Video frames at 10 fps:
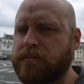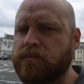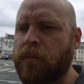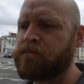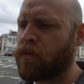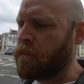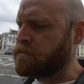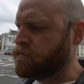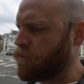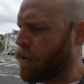It's nice
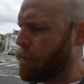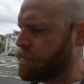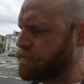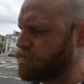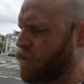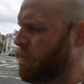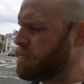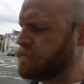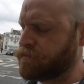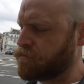it's not that sweet. Mm
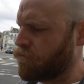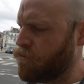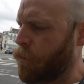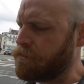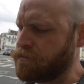-mm. It's great.